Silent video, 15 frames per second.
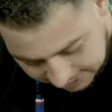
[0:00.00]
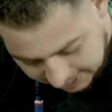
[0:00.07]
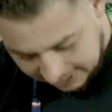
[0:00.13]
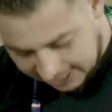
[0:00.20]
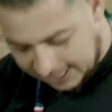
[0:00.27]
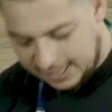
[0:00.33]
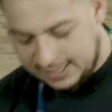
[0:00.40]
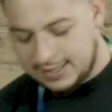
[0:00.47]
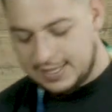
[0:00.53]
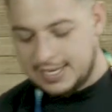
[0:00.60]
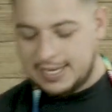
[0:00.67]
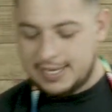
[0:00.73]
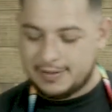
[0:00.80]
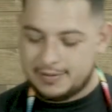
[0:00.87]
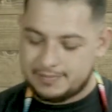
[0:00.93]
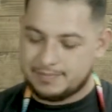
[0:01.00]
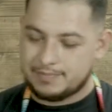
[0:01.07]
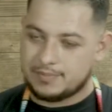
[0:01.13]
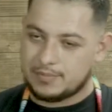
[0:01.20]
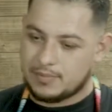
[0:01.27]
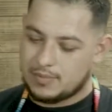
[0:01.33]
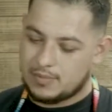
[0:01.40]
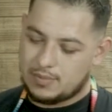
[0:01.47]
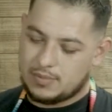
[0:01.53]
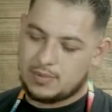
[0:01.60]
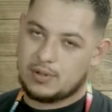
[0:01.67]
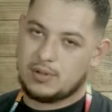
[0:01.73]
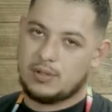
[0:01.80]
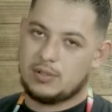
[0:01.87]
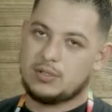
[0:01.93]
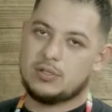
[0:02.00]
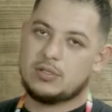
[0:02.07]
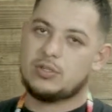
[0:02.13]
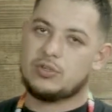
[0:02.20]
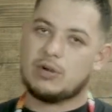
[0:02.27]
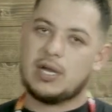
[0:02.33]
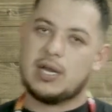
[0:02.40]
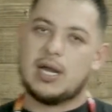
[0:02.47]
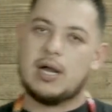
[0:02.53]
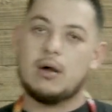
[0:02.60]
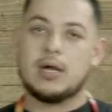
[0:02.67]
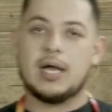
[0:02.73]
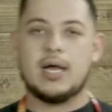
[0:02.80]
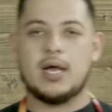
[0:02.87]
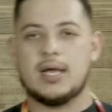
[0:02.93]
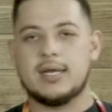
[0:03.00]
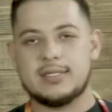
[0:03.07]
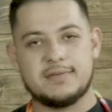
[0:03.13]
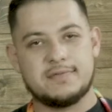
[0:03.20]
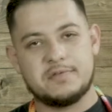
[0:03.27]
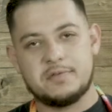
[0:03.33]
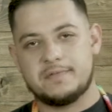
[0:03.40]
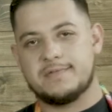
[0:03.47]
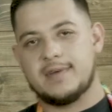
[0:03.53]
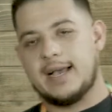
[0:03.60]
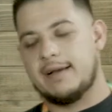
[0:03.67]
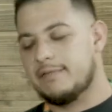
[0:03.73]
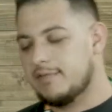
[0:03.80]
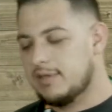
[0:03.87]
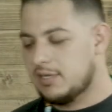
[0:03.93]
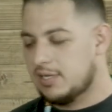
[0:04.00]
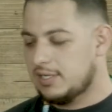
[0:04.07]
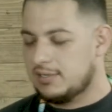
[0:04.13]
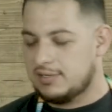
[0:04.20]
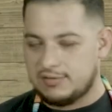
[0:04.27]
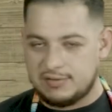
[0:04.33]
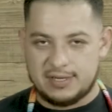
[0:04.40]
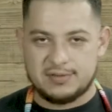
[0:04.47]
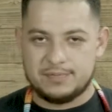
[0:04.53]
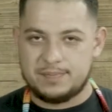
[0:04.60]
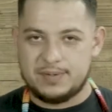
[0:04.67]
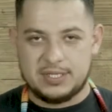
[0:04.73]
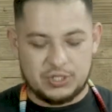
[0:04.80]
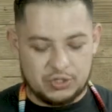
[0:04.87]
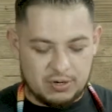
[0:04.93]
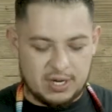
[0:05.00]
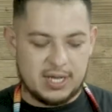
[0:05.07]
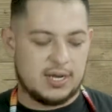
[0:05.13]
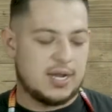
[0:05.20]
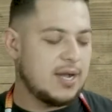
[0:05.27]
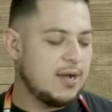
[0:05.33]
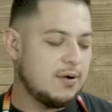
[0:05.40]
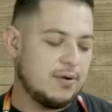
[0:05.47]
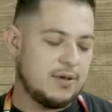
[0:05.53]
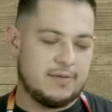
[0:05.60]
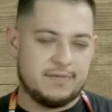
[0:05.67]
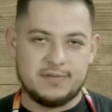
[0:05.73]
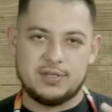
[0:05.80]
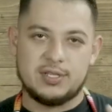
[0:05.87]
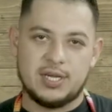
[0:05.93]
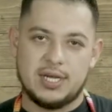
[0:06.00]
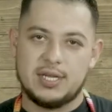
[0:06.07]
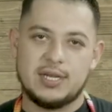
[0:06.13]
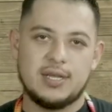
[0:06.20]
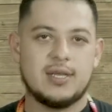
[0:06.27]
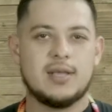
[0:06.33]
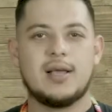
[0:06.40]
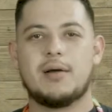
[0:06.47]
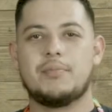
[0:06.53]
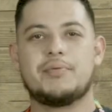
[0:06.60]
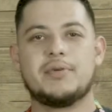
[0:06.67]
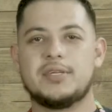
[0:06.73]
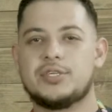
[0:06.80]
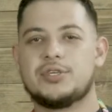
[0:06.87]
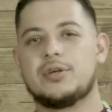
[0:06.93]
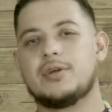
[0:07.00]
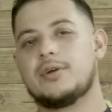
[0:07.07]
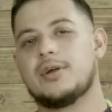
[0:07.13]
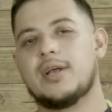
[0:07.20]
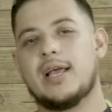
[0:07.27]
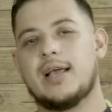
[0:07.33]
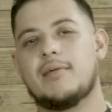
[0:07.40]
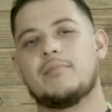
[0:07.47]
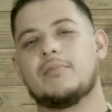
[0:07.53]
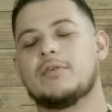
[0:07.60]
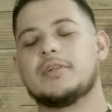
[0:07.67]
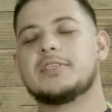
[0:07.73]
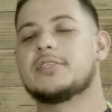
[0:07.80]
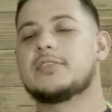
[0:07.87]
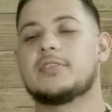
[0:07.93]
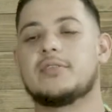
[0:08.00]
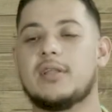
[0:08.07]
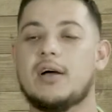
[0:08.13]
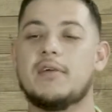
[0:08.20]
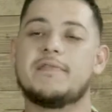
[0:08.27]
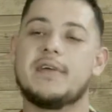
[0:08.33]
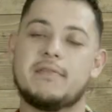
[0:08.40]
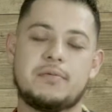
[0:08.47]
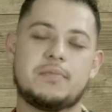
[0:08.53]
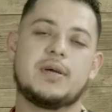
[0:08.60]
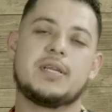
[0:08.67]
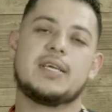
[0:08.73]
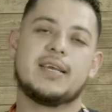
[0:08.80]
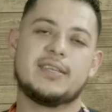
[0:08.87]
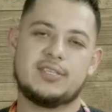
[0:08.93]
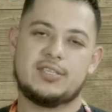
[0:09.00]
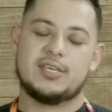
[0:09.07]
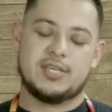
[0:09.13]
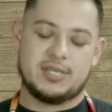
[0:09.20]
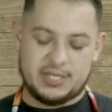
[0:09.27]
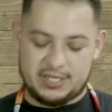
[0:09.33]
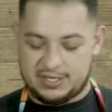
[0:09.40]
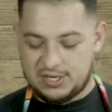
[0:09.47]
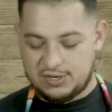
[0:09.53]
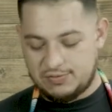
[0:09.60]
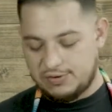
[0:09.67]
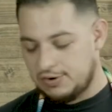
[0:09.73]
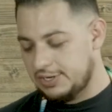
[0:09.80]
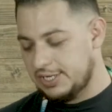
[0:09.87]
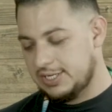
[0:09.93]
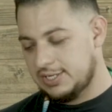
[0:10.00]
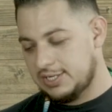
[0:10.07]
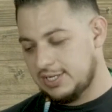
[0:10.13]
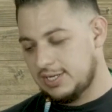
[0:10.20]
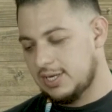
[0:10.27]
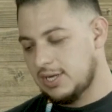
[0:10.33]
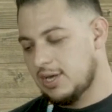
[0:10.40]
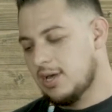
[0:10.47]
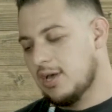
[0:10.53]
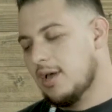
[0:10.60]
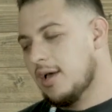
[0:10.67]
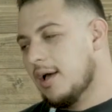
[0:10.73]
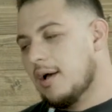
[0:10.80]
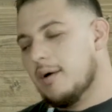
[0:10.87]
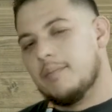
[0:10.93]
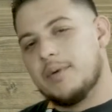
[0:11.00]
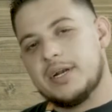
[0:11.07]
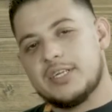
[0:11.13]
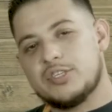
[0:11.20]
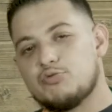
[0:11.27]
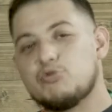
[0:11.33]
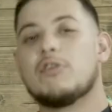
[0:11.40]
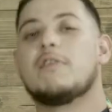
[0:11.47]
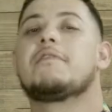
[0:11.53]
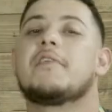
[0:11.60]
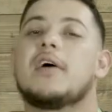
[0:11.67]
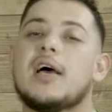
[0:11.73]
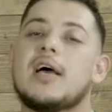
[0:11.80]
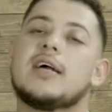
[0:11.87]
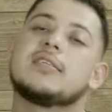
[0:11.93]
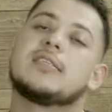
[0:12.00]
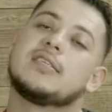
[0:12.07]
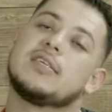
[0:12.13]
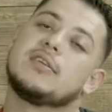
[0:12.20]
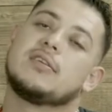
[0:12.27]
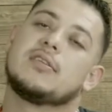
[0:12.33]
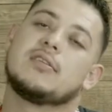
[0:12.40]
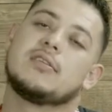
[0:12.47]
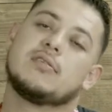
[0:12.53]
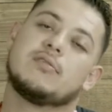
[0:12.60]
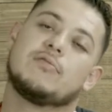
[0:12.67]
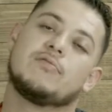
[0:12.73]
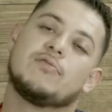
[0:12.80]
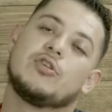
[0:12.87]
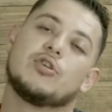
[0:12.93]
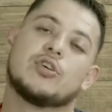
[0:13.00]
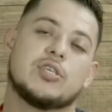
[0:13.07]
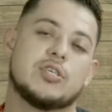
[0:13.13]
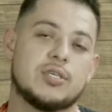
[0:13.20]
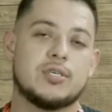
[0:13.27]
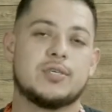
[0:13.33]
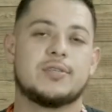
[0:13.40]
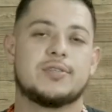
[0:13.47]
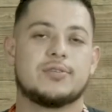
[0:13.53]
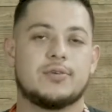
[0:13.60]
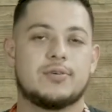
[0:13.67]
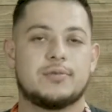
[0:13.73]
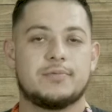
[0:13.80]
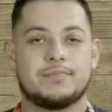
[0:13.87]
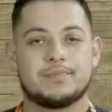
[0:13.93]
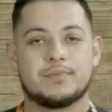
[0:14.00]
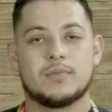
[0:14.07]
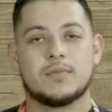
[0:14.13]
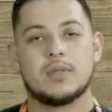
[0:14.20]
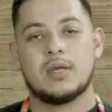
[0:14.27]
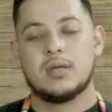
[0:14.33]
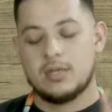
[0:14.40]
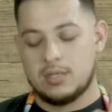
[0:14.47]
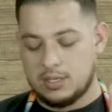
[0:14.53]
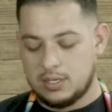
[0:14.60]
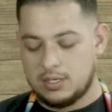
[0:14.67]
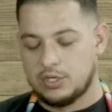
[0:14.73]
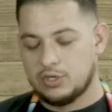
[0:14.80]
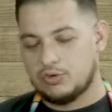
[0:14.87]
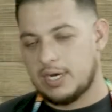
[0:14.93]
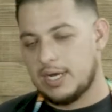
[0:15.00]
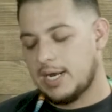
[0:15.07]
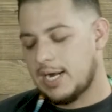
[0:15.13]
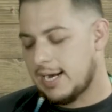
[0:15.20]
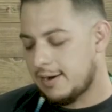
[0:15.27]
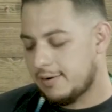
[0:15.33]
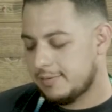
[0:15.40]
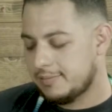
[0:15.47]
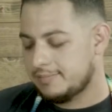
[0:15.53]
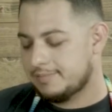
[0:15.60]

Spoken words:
La neta, try it out, guys. If you haven't done this recipe, try it out. If you've done, I'm pretty sure most of everybody has done because it's real easy. But it's real fast and real good, so try it out.